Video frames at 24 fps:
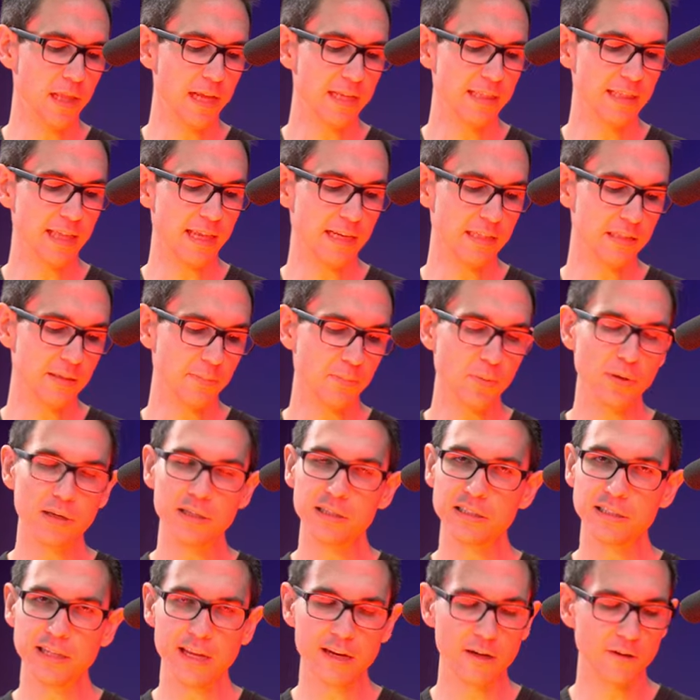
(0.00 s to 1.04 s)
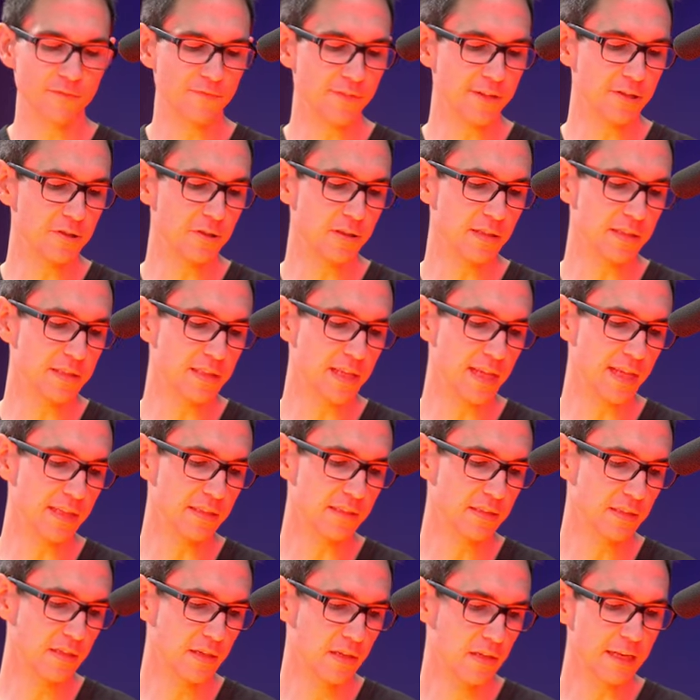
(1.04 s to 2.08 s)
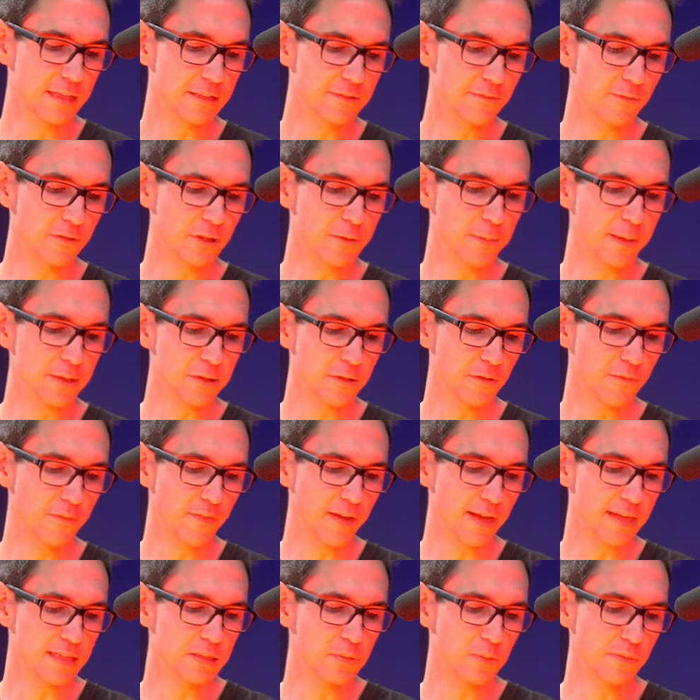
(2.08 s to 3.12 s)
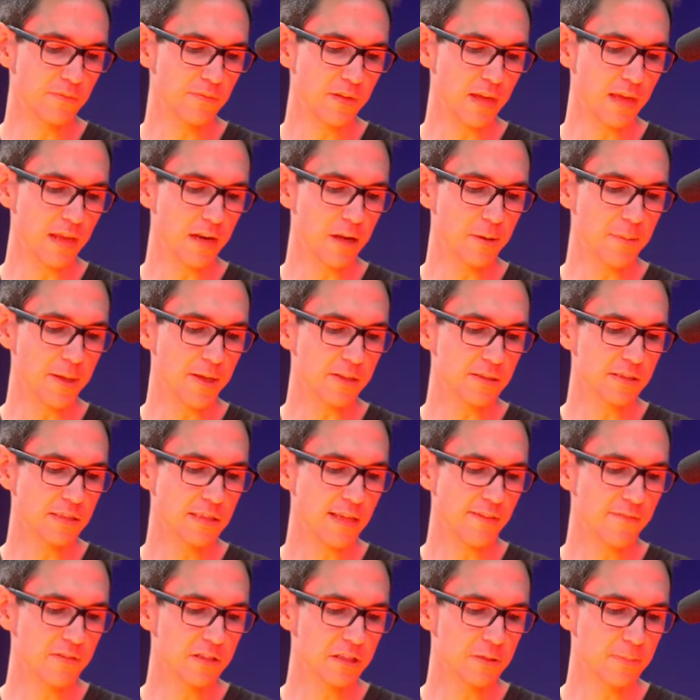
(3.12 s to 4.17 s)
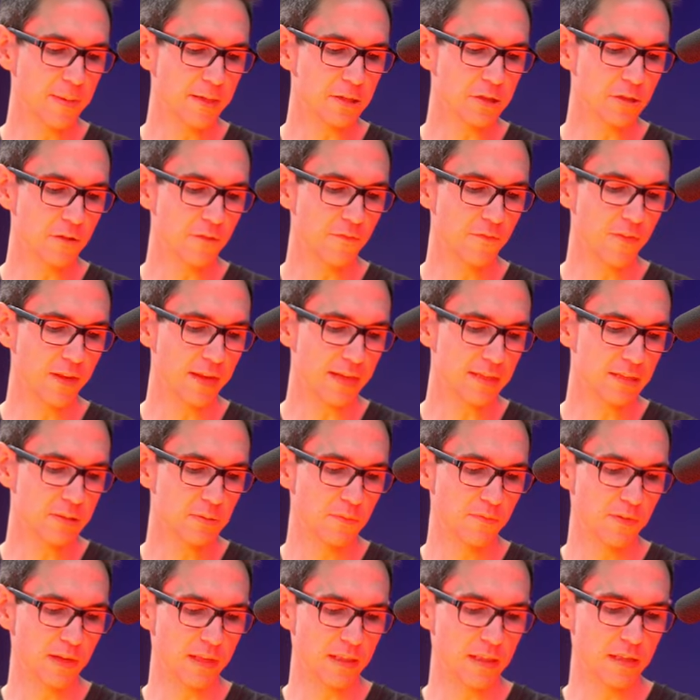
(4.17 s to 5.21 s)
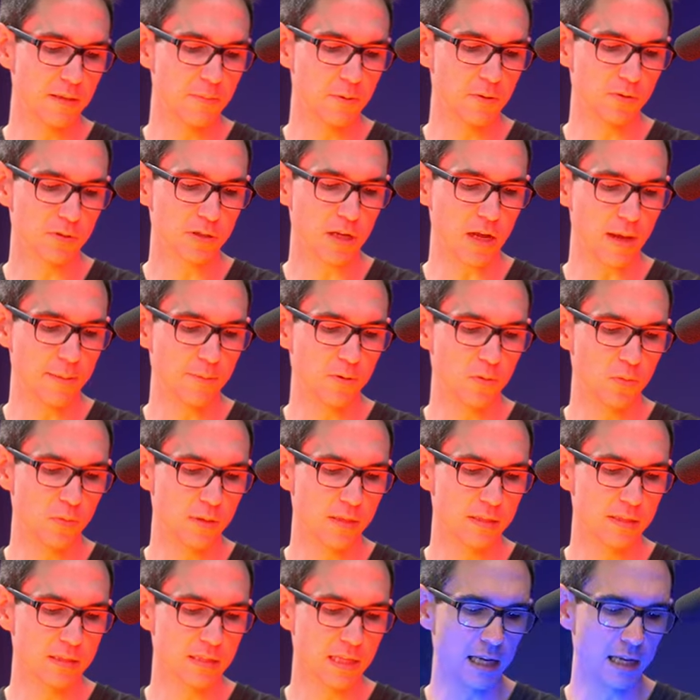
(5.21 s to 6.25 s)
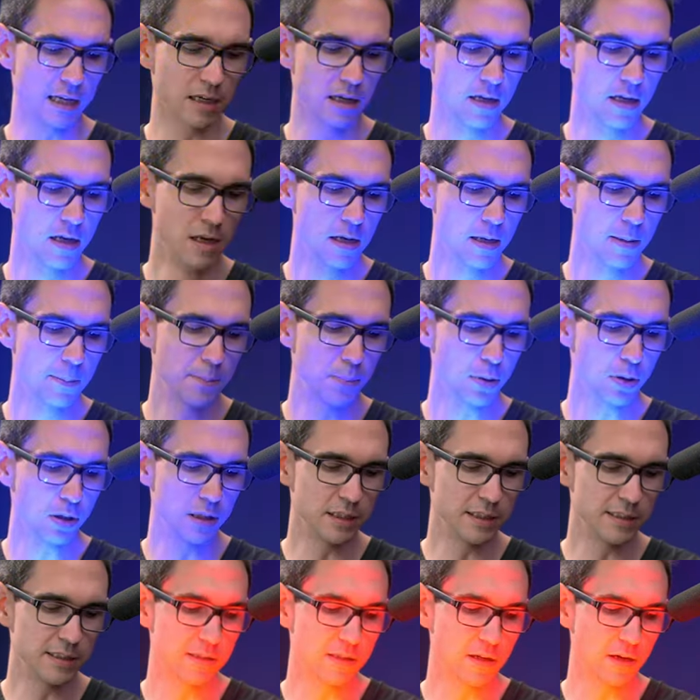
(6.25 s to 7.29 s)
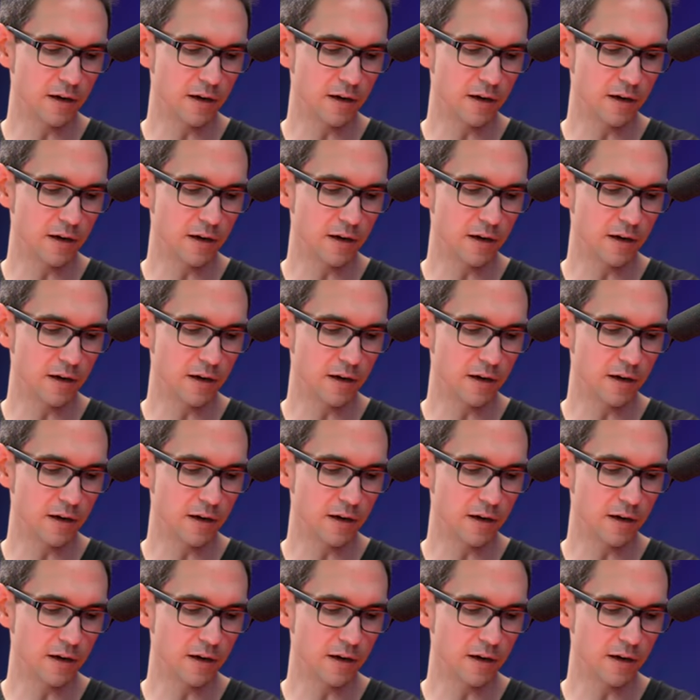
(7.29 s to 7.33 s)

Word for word: light. That is a pretty standard feature these days. And as for special effects, we've got about seven special effects. We've got the most common ones like police